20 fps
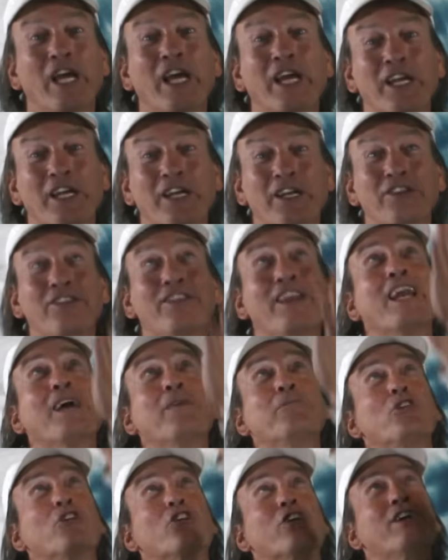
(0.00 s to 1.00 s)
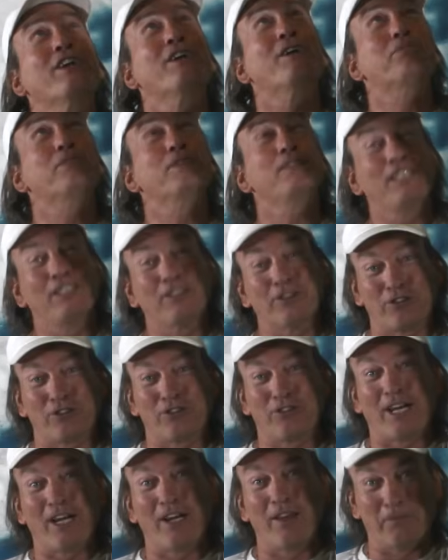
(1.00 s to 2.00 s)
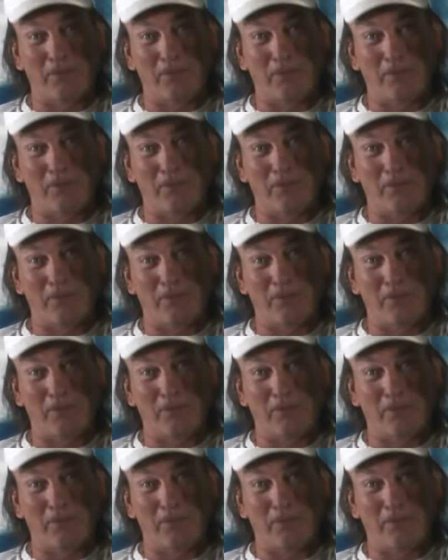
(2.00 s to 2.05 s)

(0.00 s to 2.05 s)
and then I'm looking up at the other side